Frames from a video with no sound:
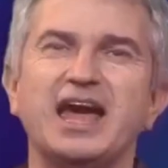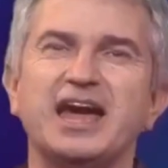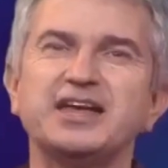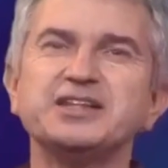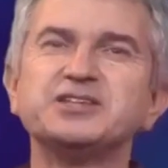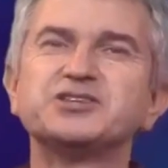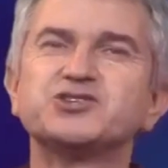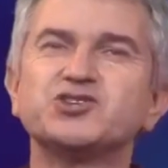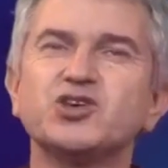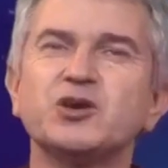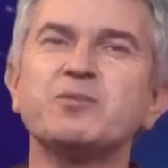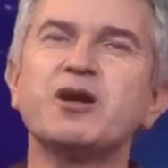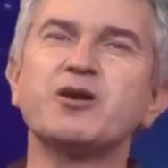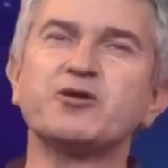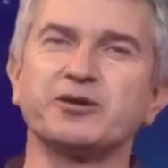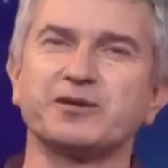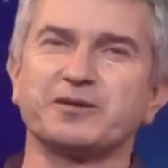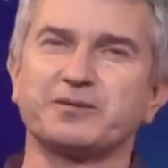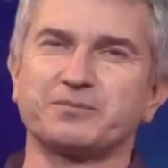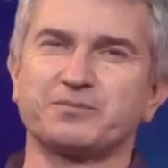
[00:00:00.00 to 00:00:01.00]
In
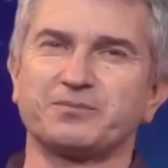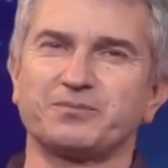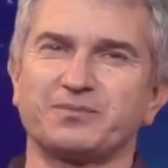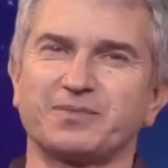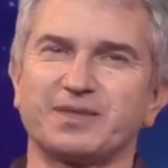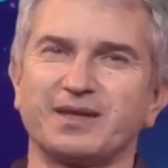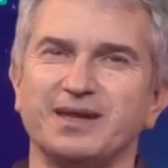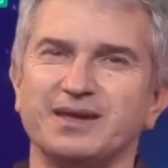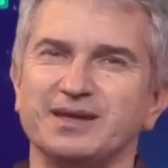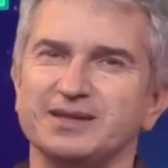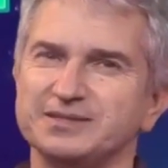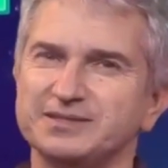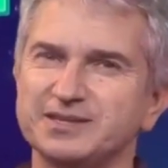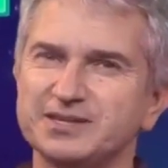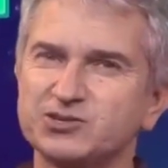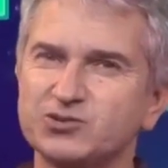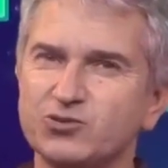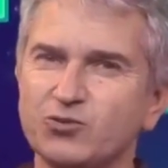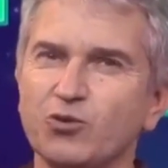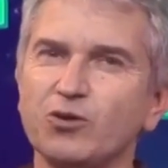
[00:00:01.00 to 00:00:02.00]
summary,
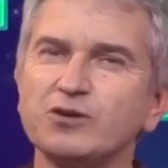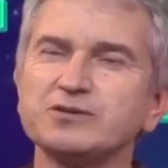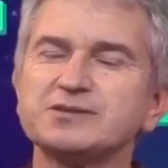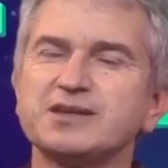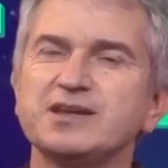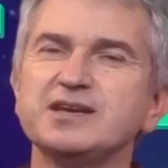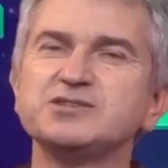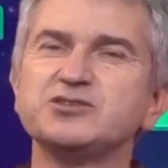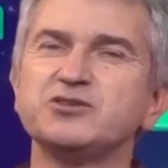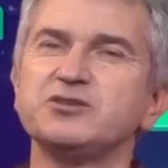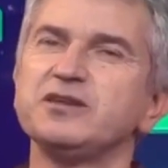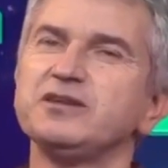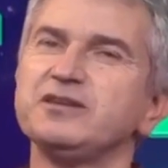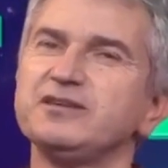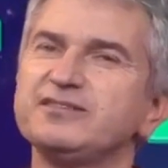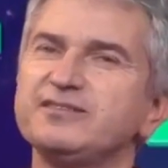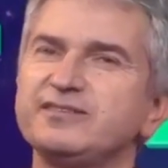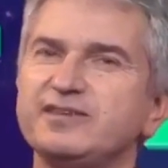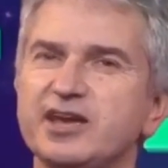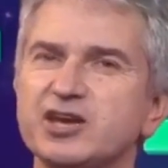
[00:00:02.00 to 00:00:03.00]
this course is an
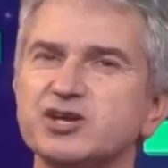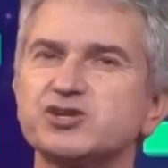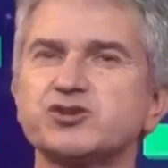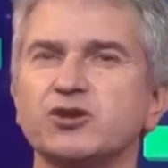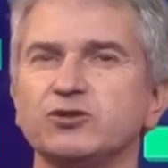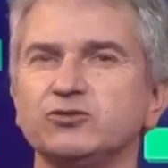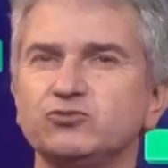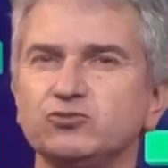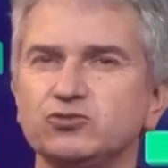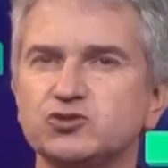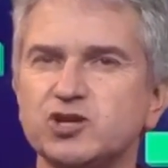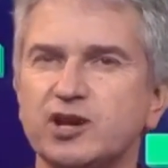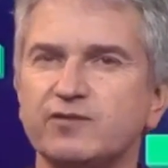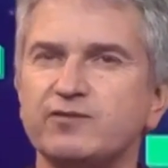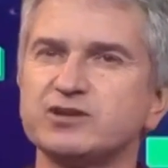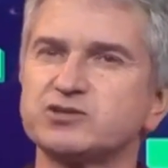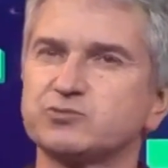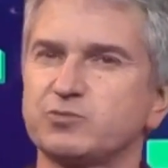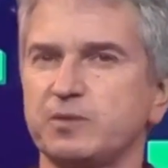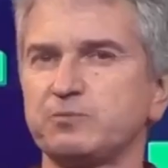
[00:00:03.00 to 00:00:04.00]
initiation to
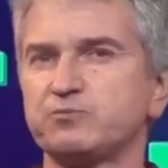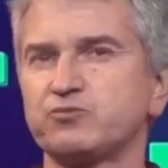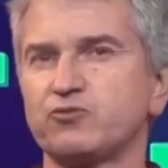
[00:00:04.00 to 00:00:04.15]
JavaScript